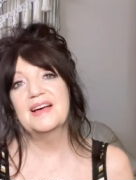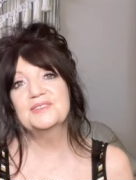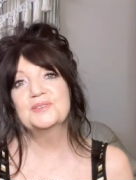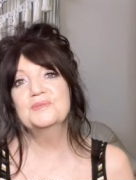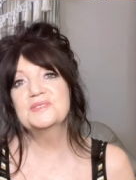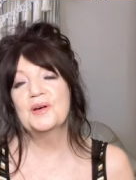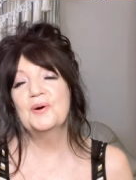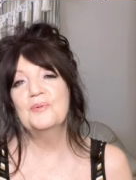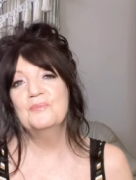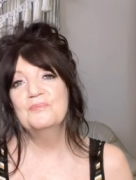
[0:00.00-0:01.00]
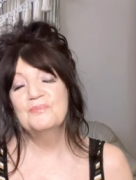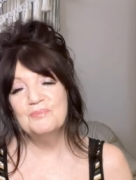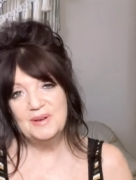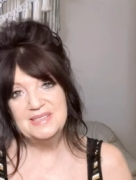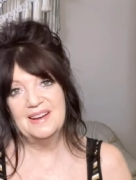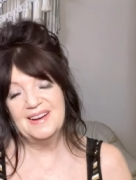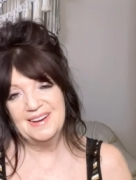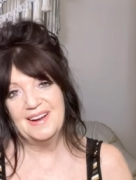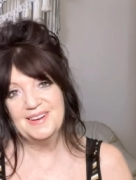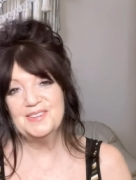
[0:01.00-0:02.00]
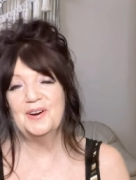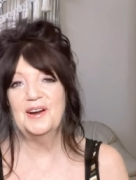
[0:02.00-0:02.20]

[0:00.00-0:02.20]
That too, so I